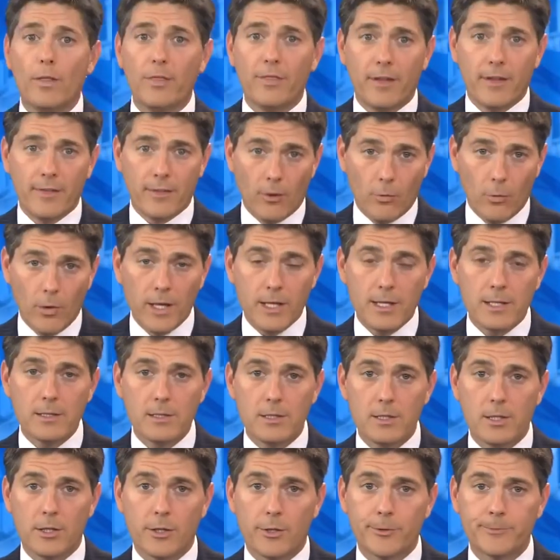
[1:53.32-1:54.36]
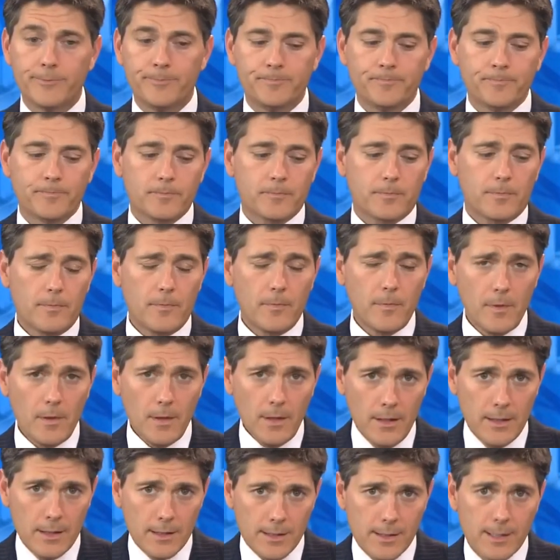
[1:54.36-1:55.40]
thing that we can do
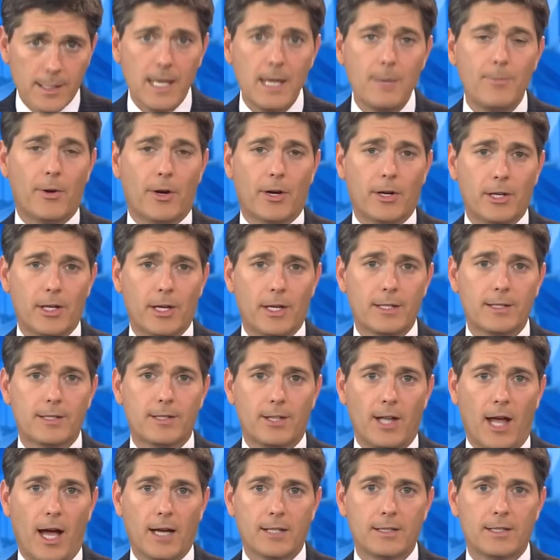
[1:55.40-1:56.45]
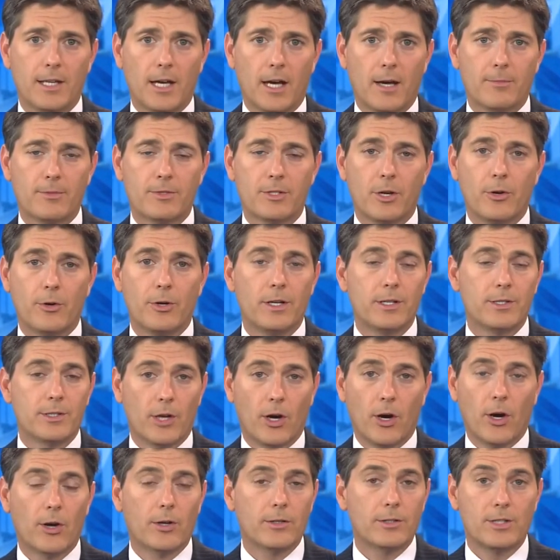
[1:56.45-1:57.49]
is keep our guns locked up so it is
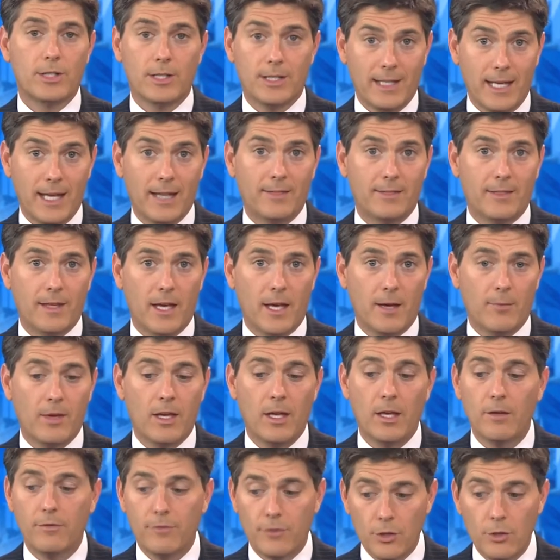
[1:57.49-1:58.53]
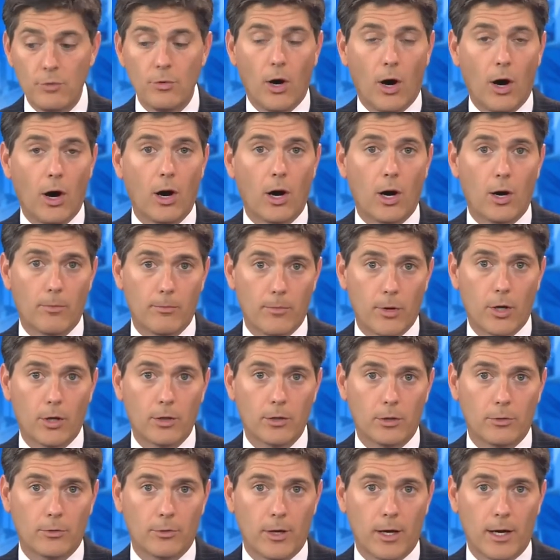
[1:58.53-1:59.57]
hard to get them if you are
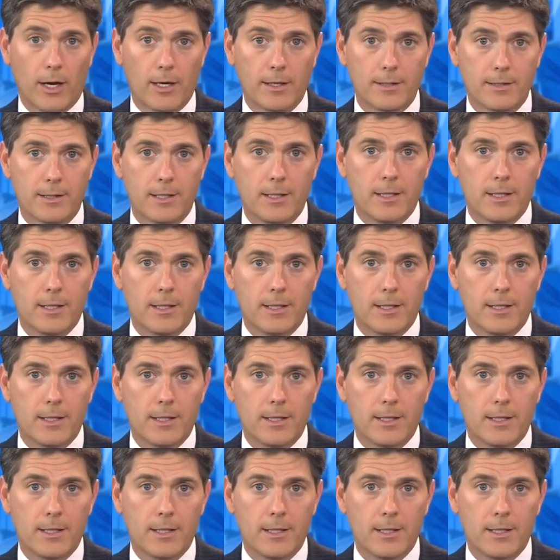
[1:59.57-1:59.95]
burglarized.